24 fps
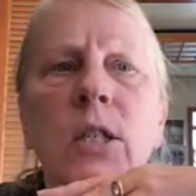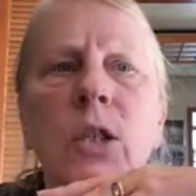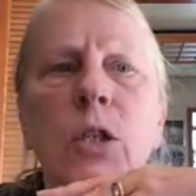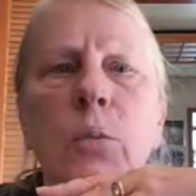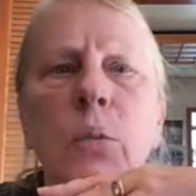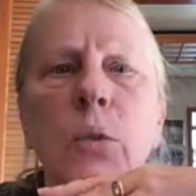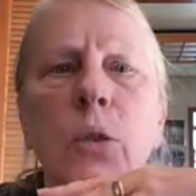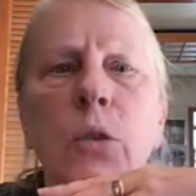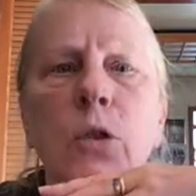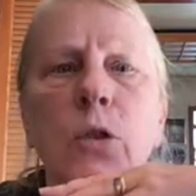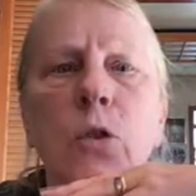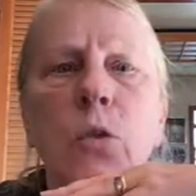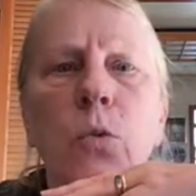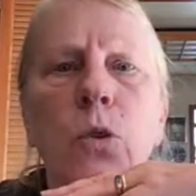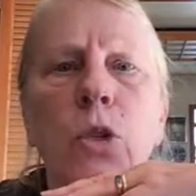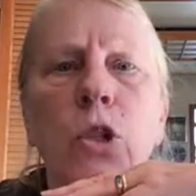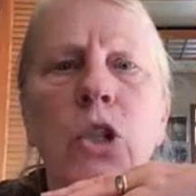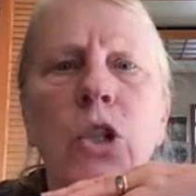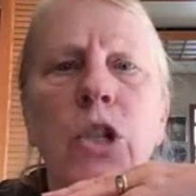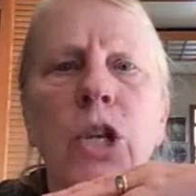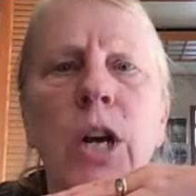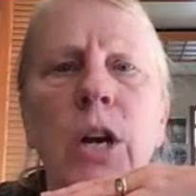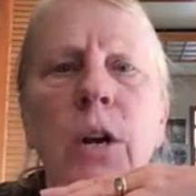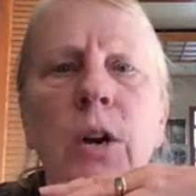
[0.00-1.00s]
this person was
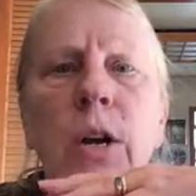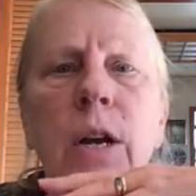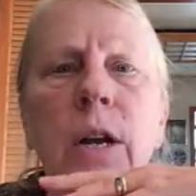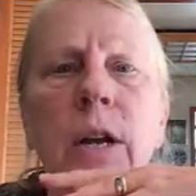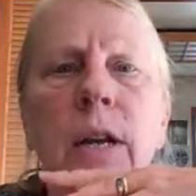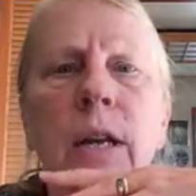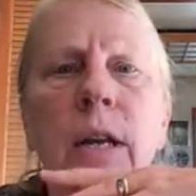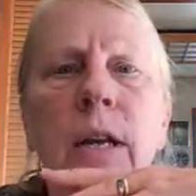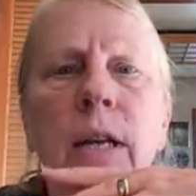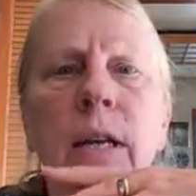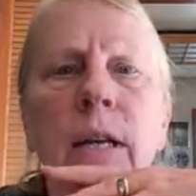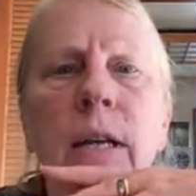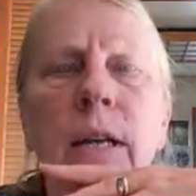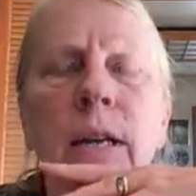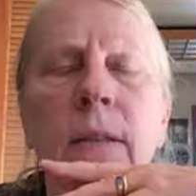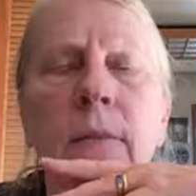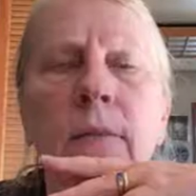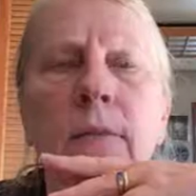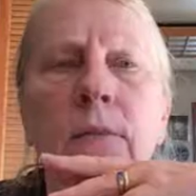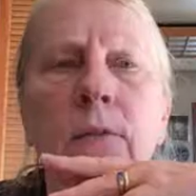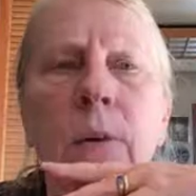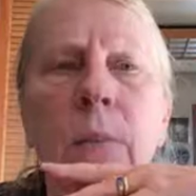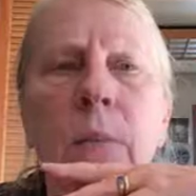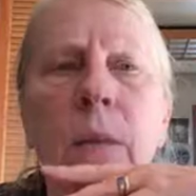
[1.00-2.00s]

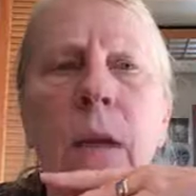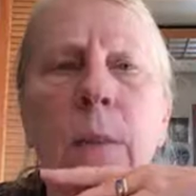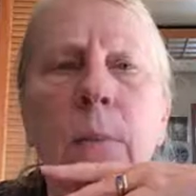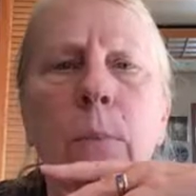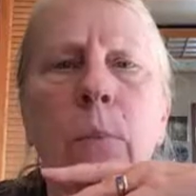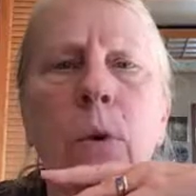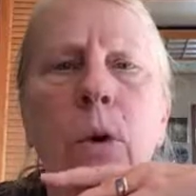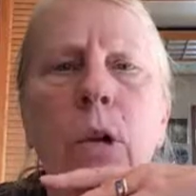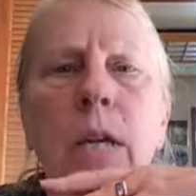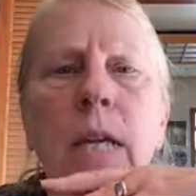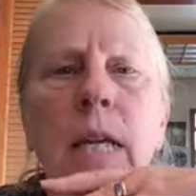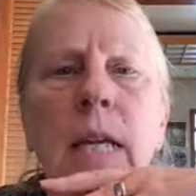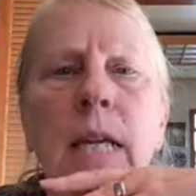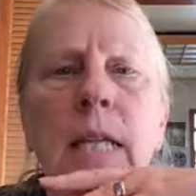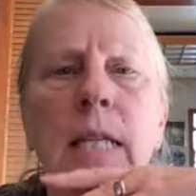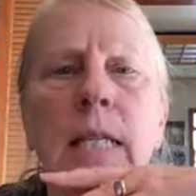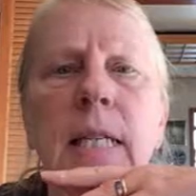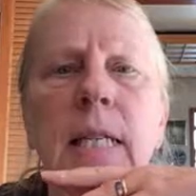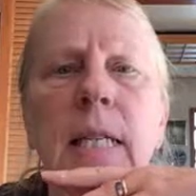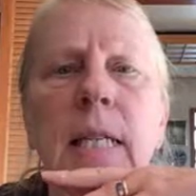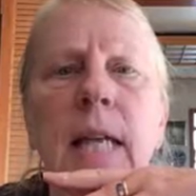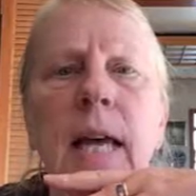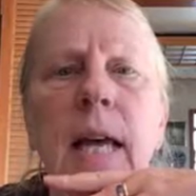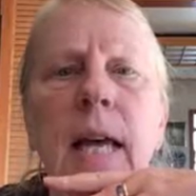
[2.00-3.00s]
sharing from that book
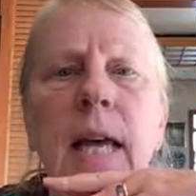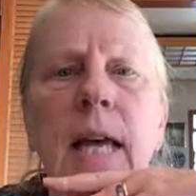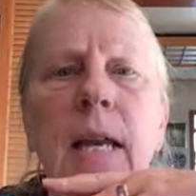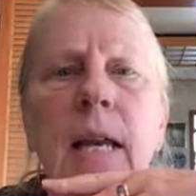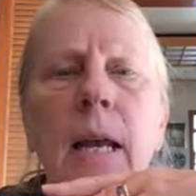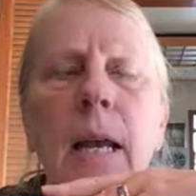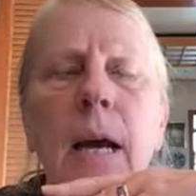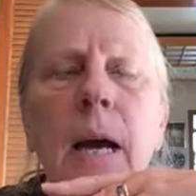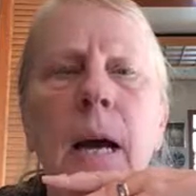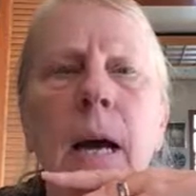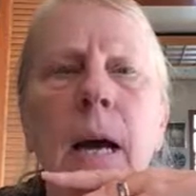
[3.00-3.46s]
is that